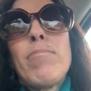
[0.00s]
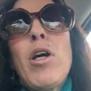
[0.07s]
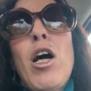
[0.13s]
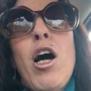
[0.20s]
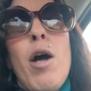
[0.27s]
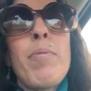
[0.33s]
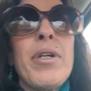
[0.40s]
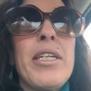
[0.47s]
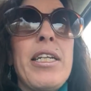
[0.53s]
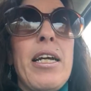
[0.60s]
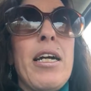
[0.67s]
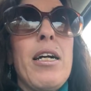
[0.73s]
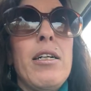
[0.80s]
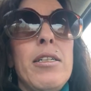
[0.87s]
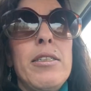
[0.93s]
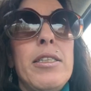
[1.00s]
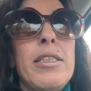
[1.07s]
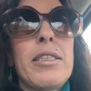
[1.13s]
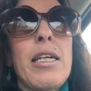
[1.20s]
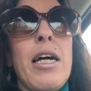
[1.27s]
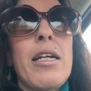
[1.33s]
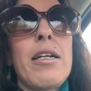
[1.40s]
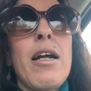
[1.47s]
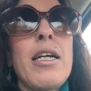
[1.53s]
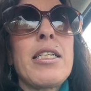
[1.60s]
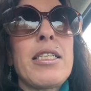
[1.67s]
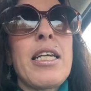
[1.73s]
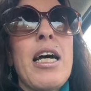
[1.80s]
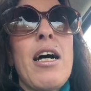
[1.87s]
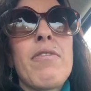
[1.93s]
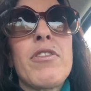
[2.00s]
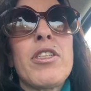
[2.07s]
I mean, yeah, it's kind of nice to have the